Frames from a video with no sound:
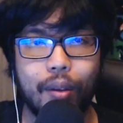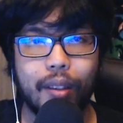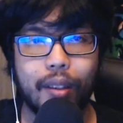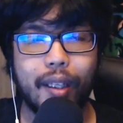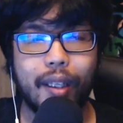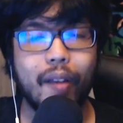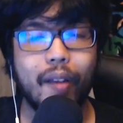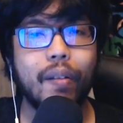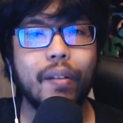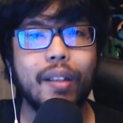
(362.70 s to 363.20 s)

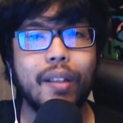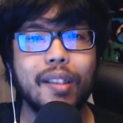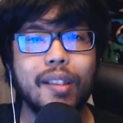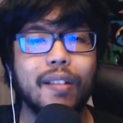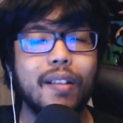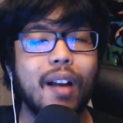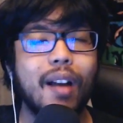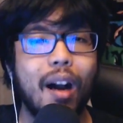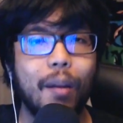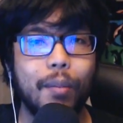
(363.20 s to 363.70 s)
kill this
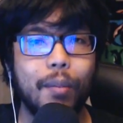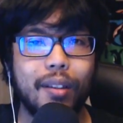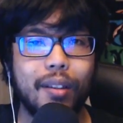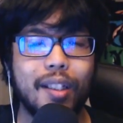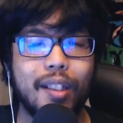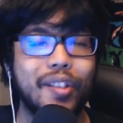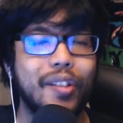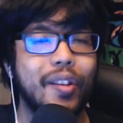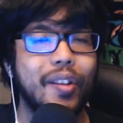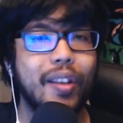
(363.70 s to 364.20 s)
goblin
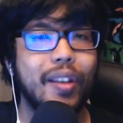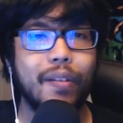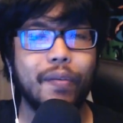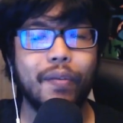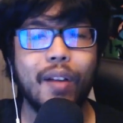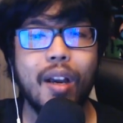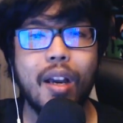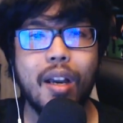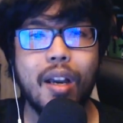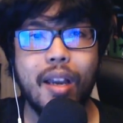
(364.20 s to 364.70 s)
this thief
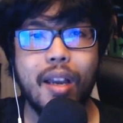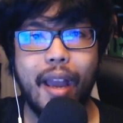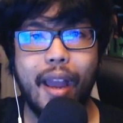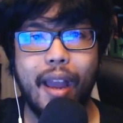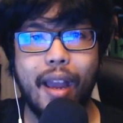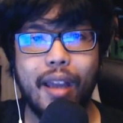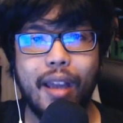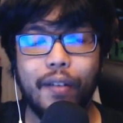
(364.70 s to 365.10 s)
and